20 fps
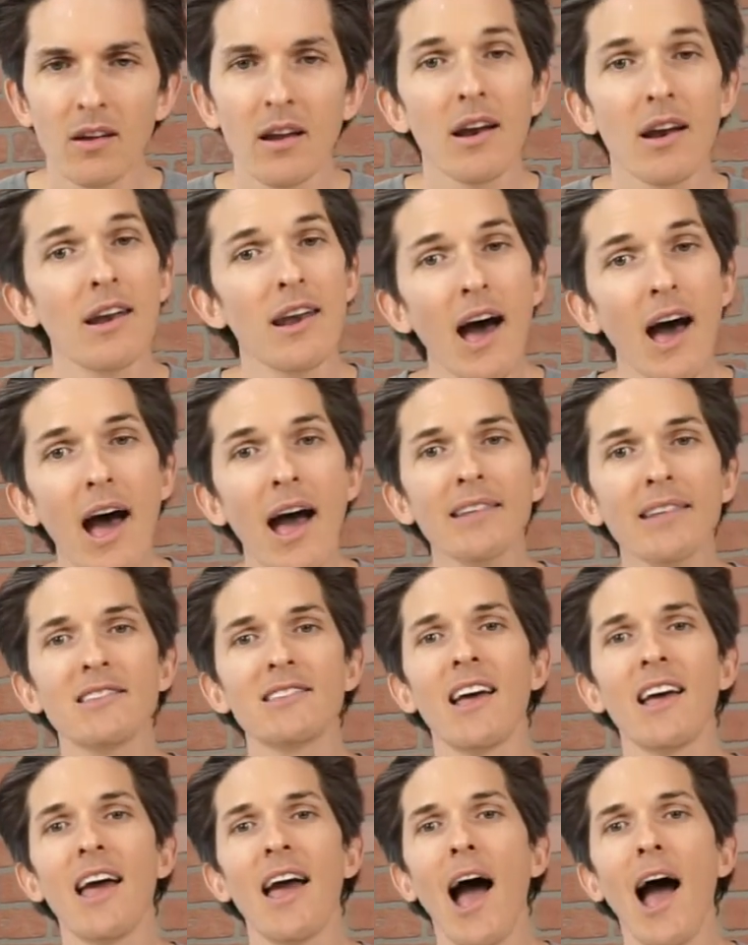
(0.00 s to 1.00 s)

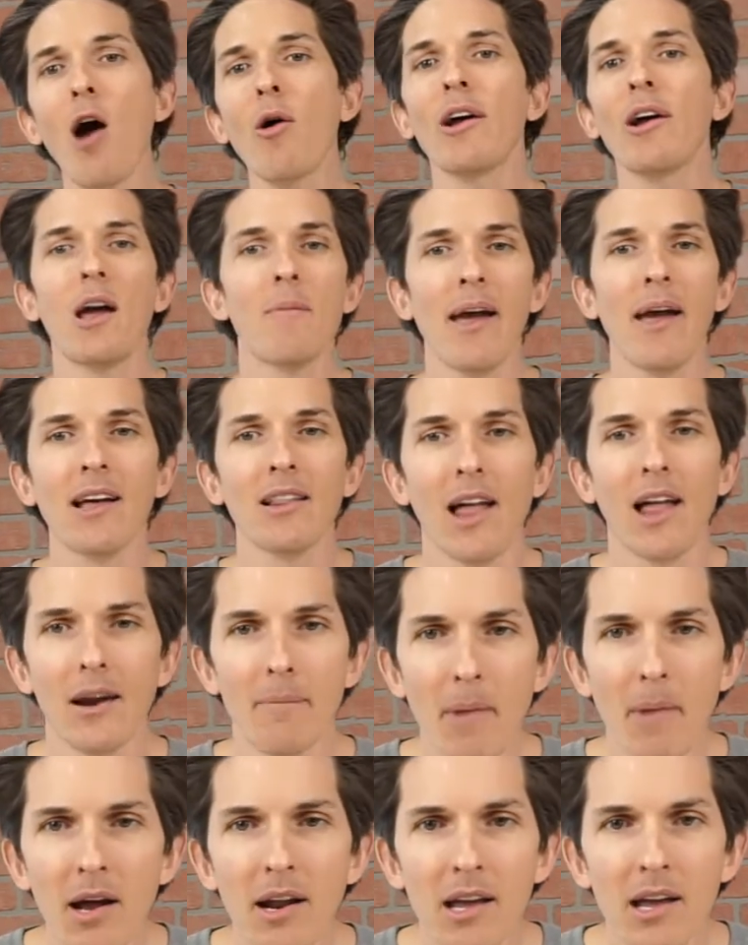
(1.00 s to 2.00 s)
not how can I make a lot
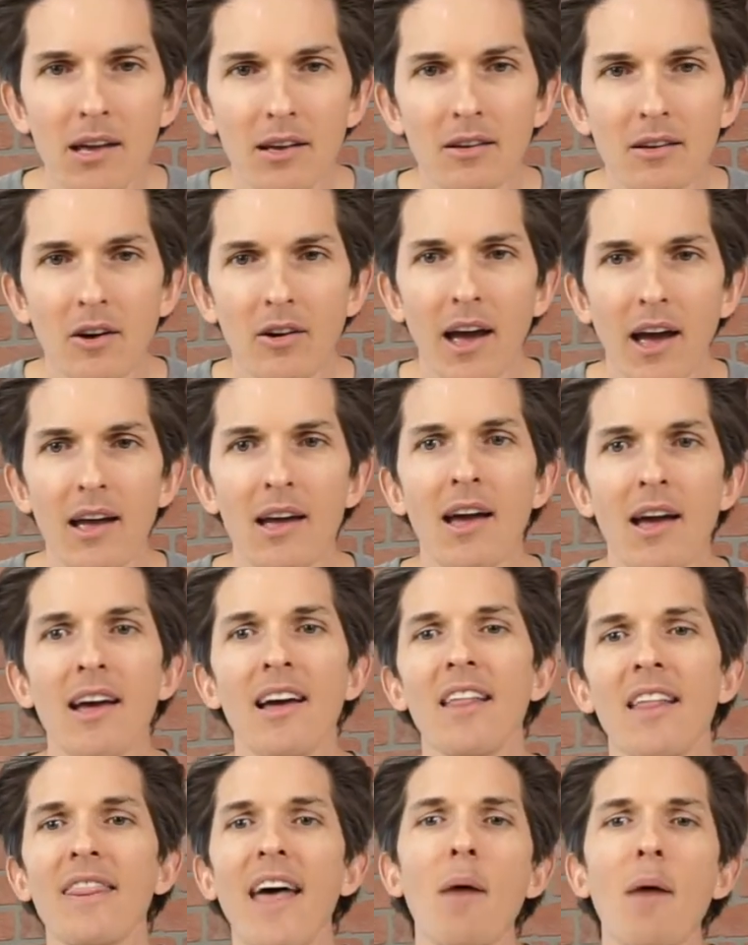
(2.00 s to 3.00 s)
of money? Okay,
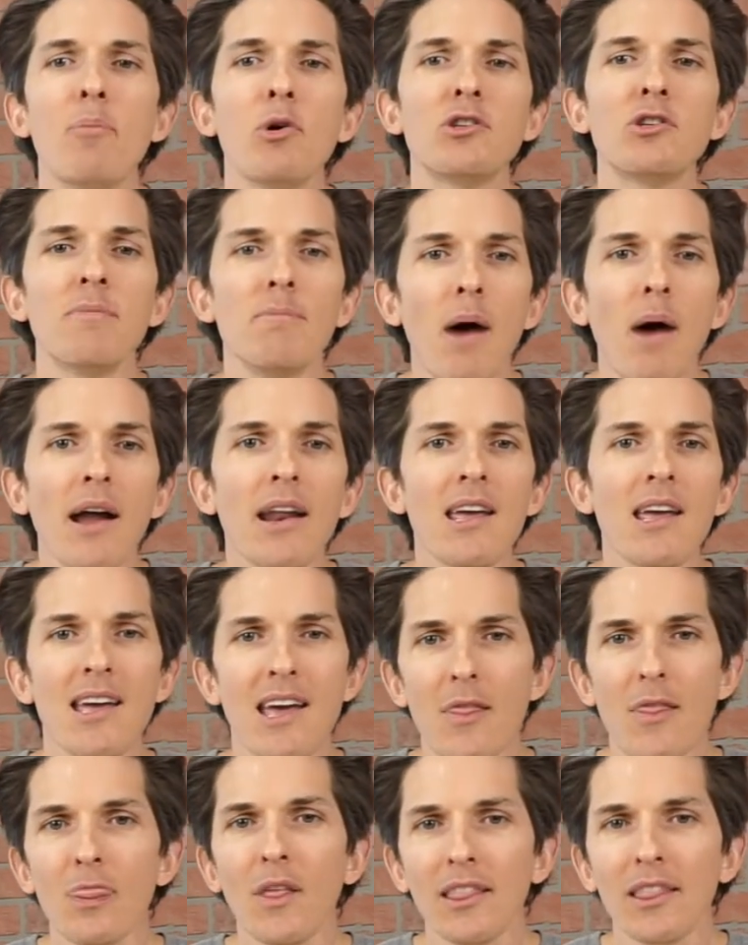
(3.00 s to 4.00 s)
that puts money
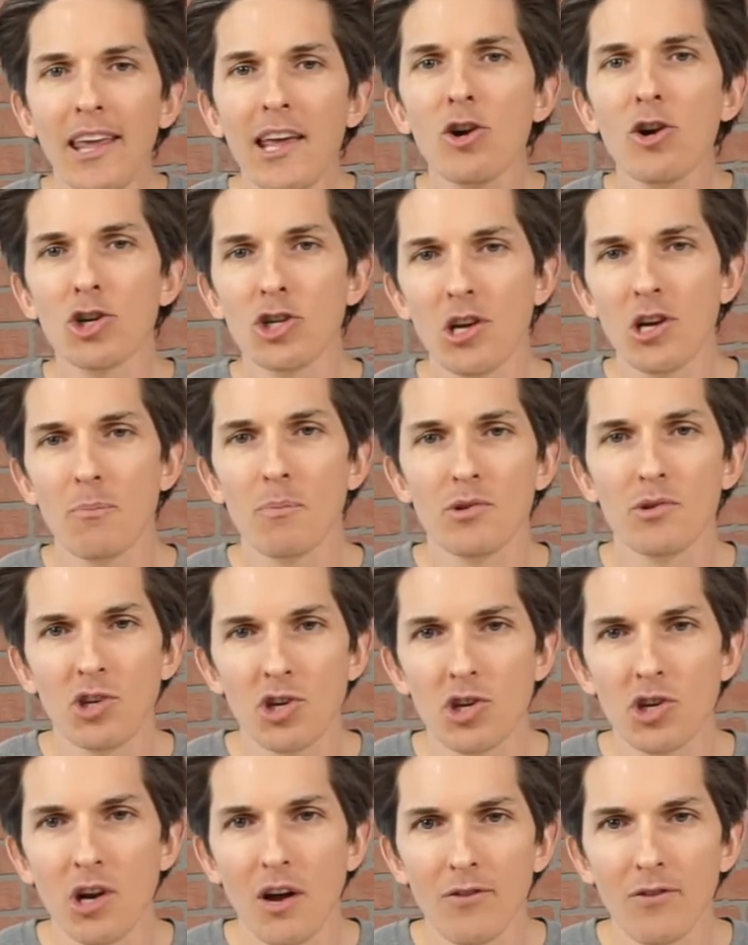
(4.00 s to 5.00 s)
in the leadership
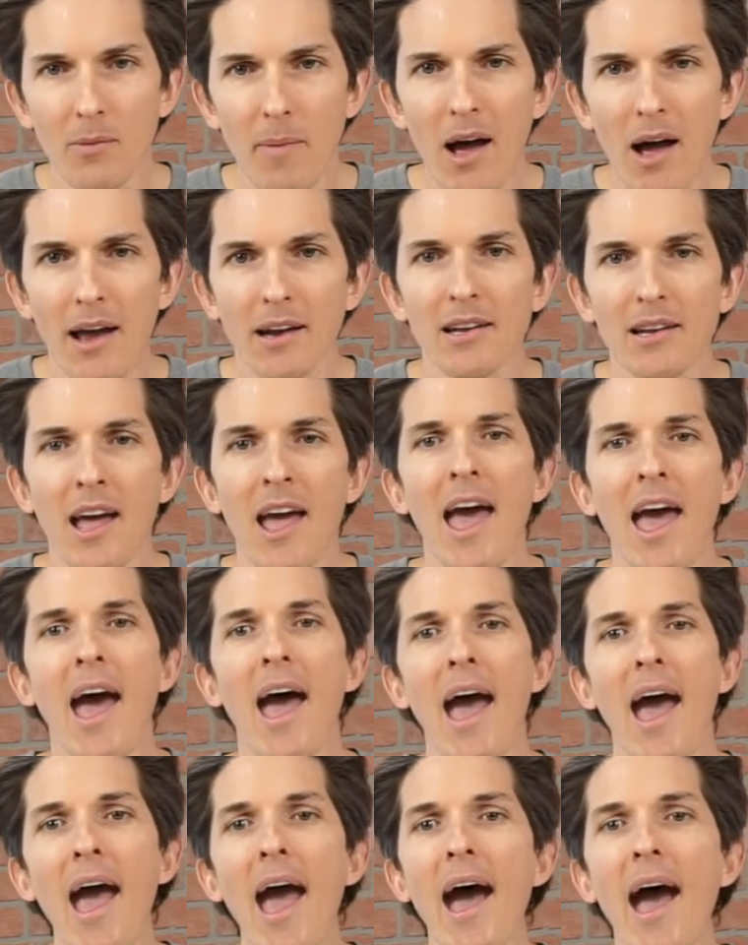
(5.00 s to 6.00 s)
position of your mind.
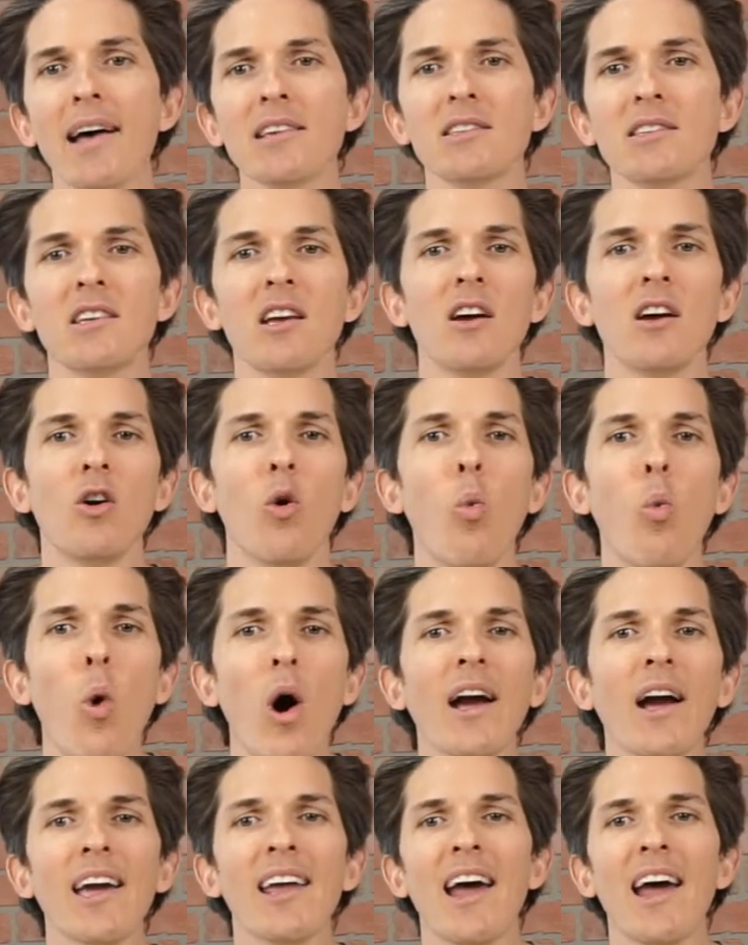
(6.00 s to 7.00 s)
Ask,
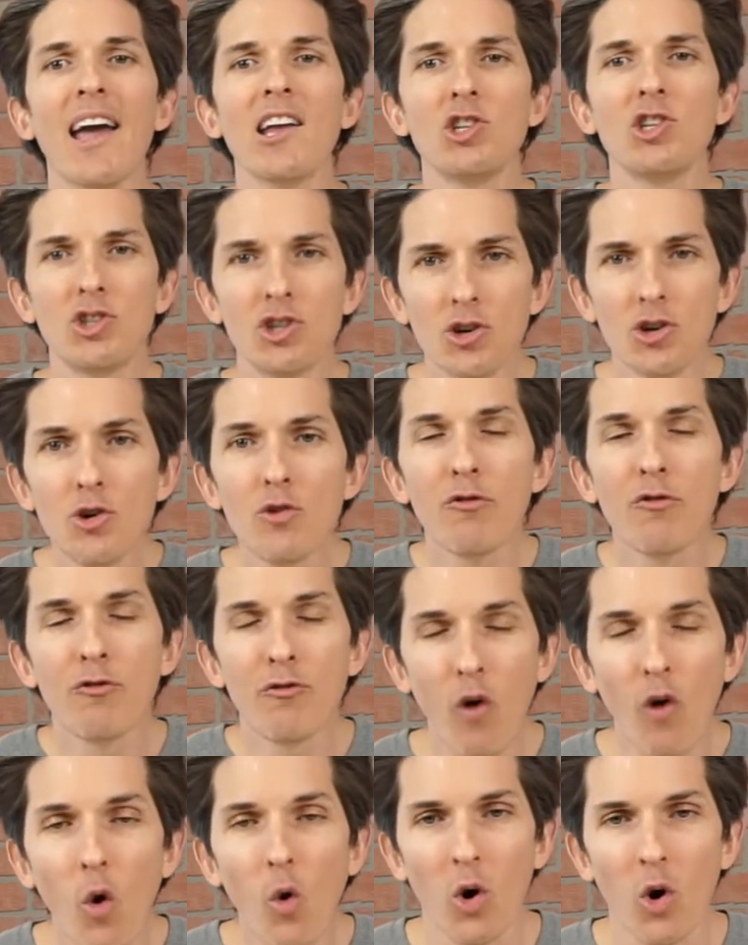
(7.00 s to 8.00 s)
what can I do
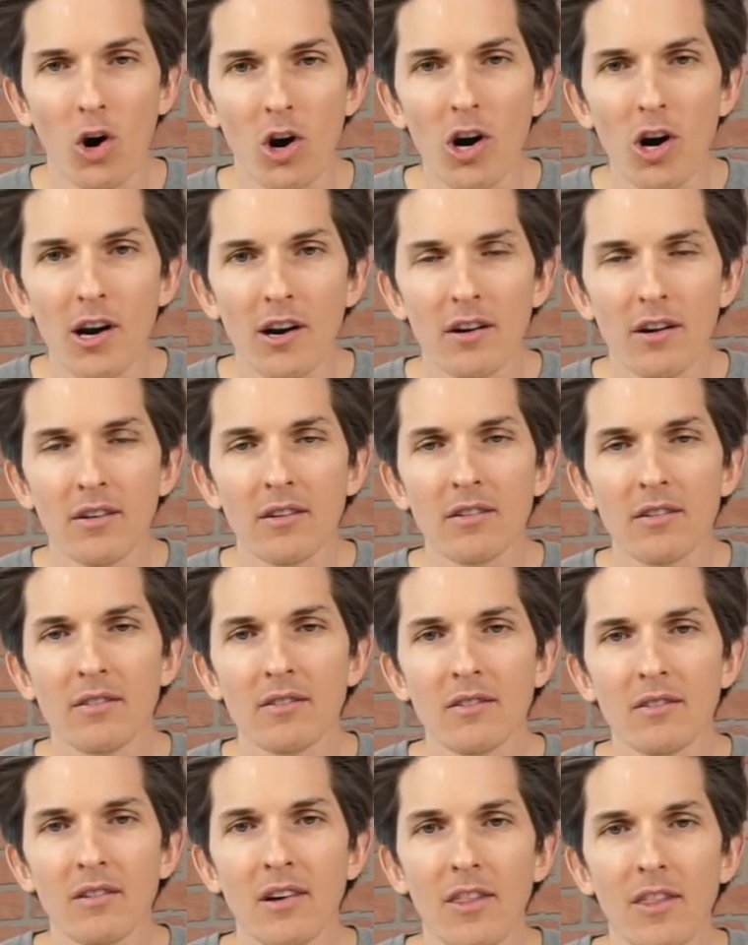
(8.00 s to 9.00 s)
for,
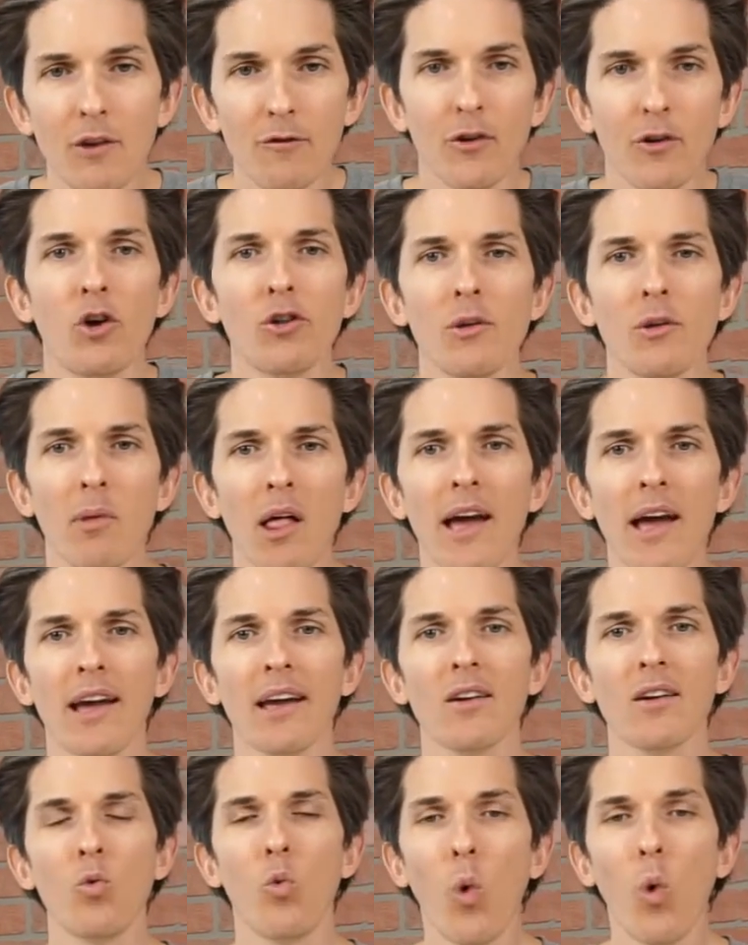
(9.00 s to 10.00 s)
and then fill in the
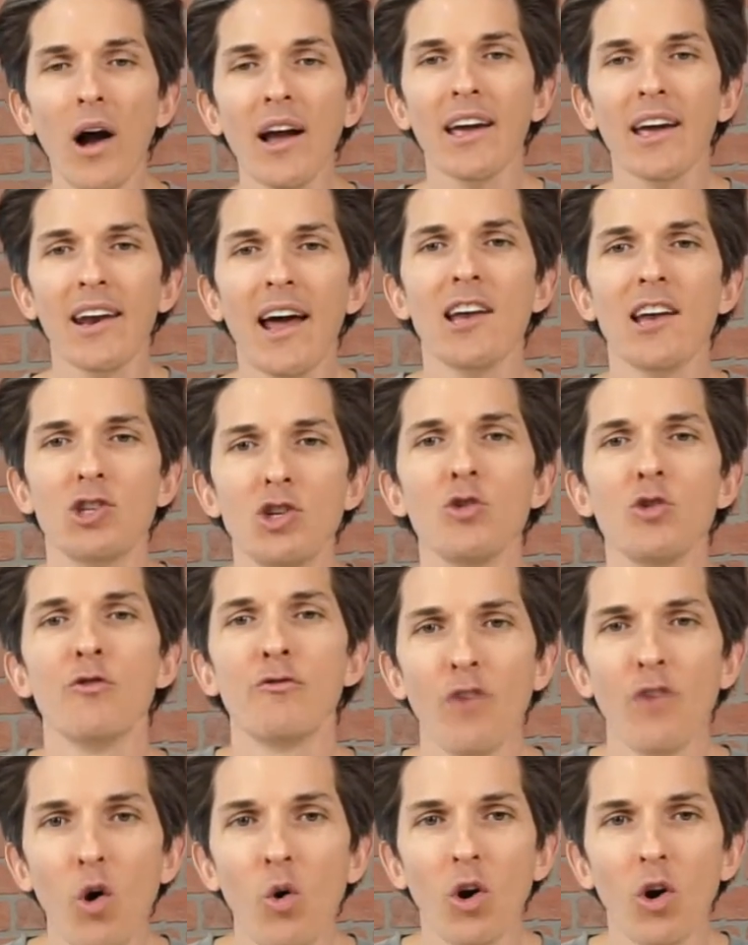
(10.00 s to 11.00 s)
blank. What can I do
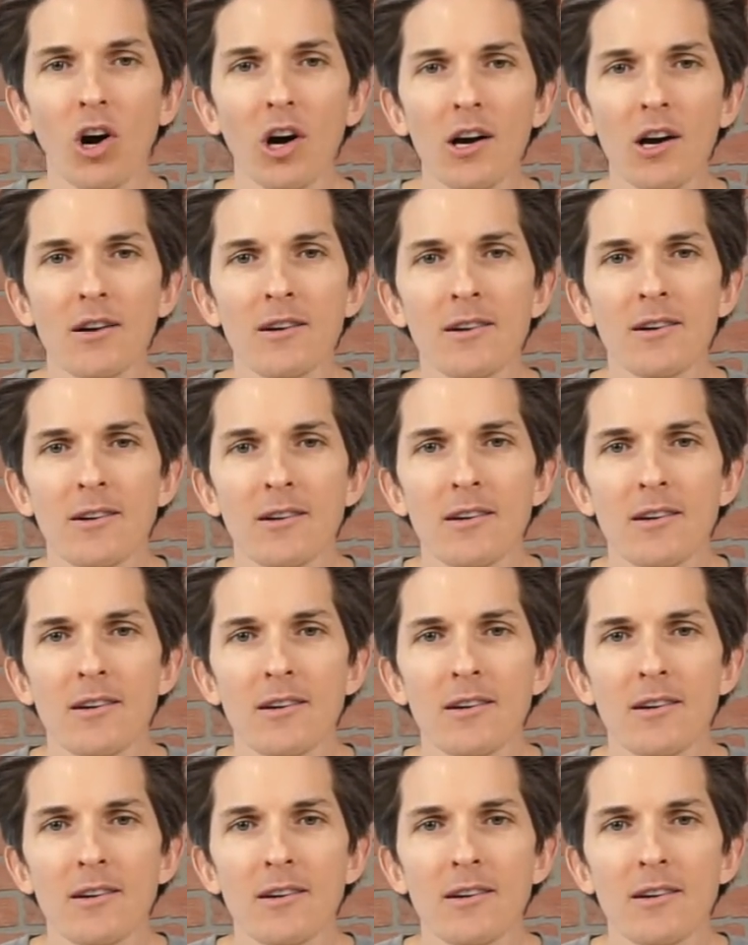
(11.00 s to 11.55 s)
for,